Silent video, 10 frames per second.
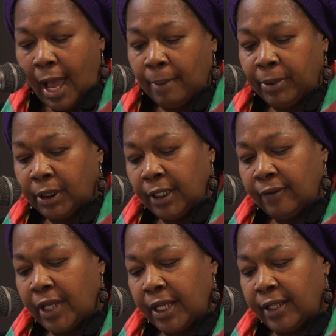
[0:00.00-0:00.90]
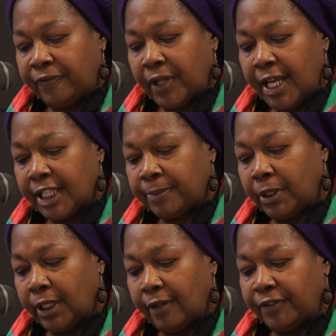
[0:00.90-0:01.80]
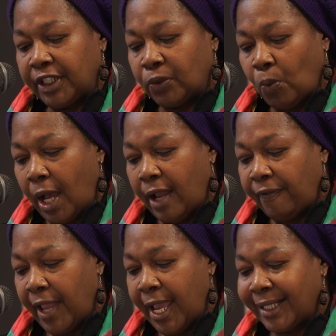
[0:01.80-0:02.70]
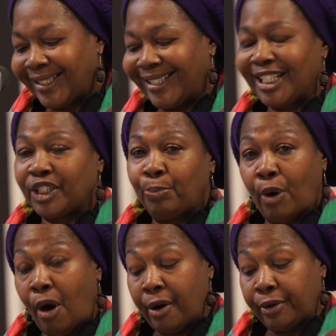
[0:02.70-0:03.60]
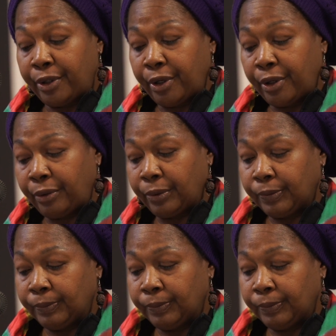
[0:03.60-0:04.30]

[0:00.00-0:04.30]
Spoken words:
I believe that if the husband loved his wife as his partner,